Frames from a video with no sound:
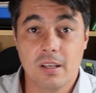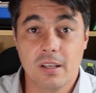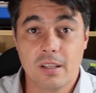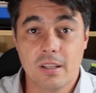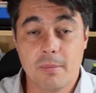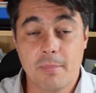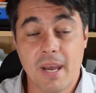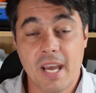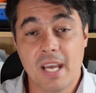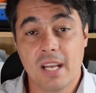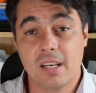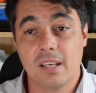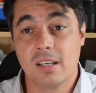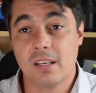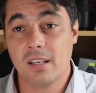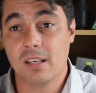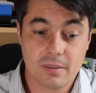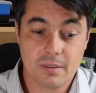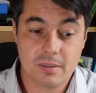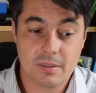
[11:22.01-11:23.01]
the man,
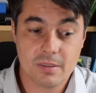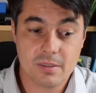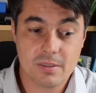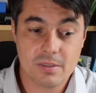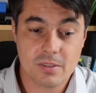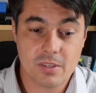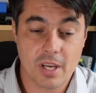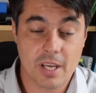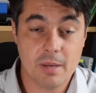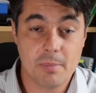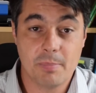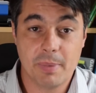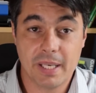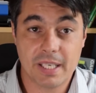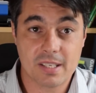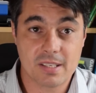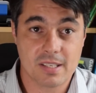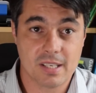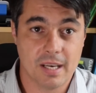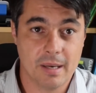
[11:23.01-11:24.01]
so he
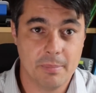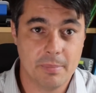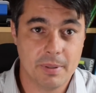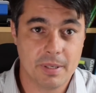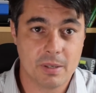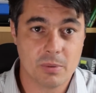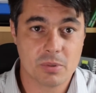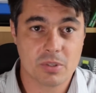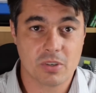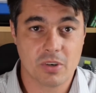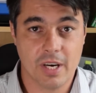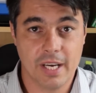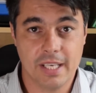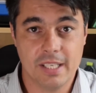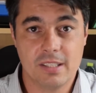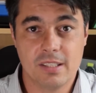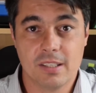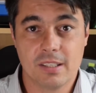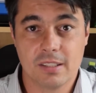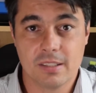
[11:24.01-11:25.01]
picked us up, and it was
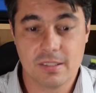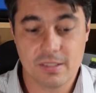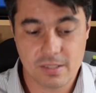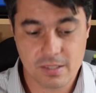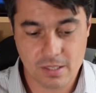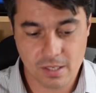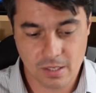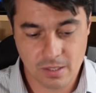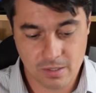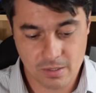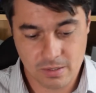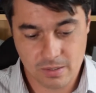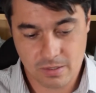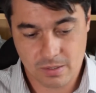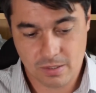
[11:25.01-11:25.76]
great. So